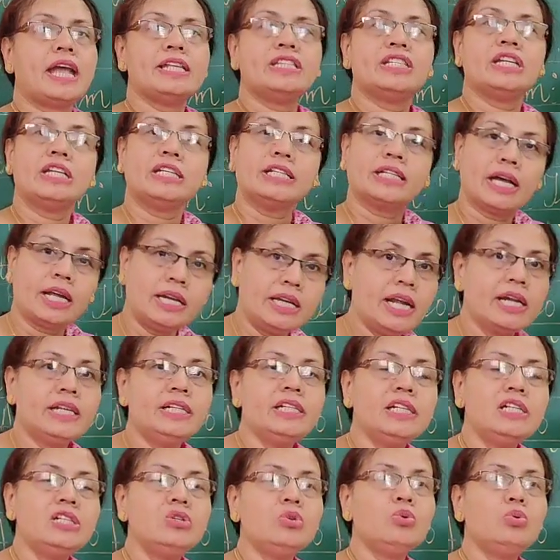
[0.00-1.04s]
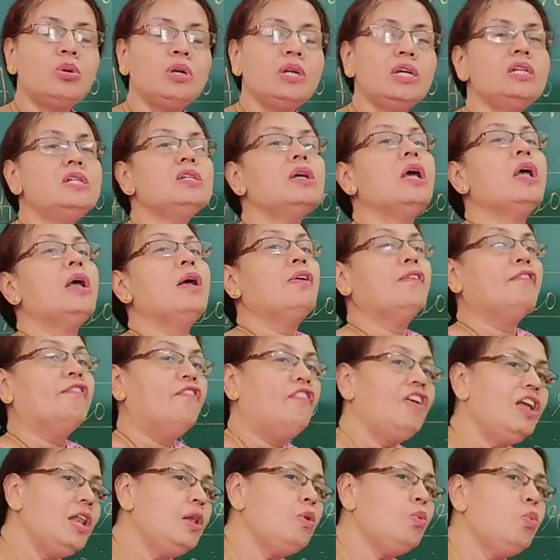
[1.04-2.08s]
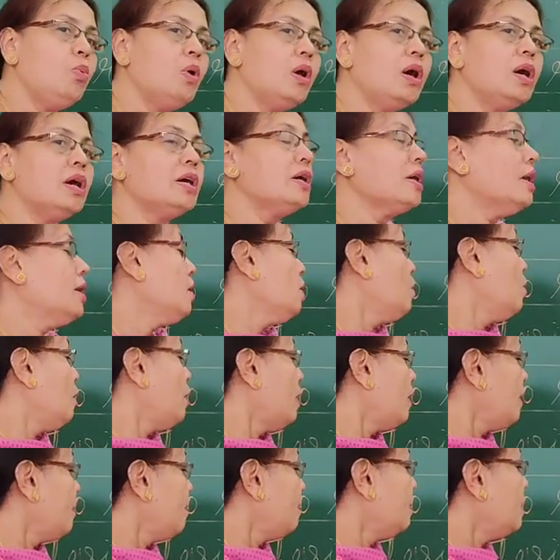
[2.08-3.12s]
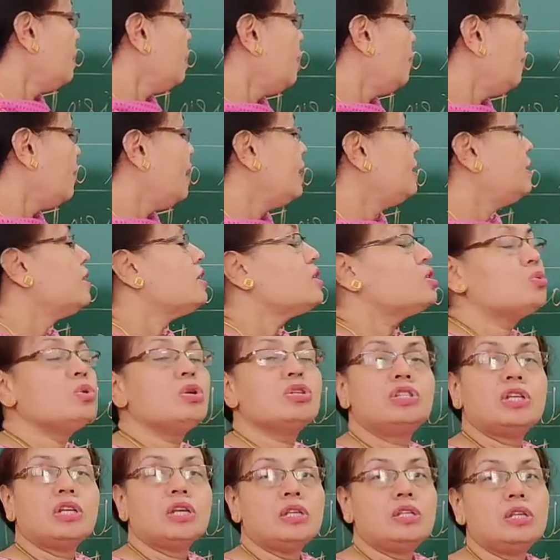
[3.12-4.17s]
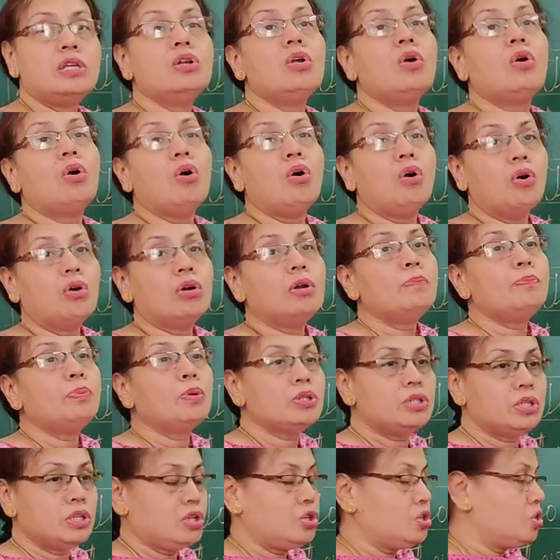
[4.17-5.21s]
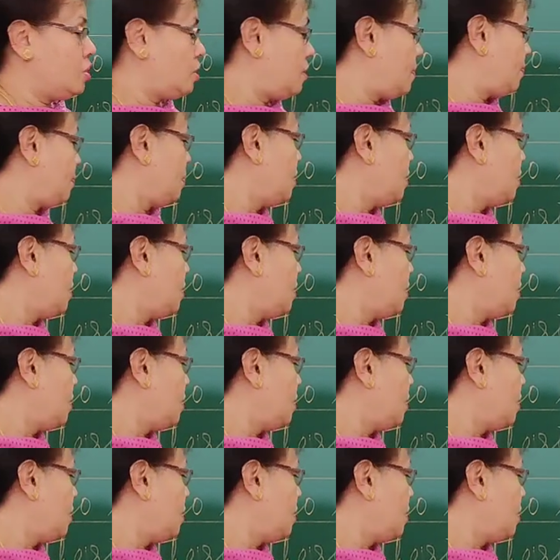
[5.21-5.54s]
gadget connected to it will work when the switch is in on position.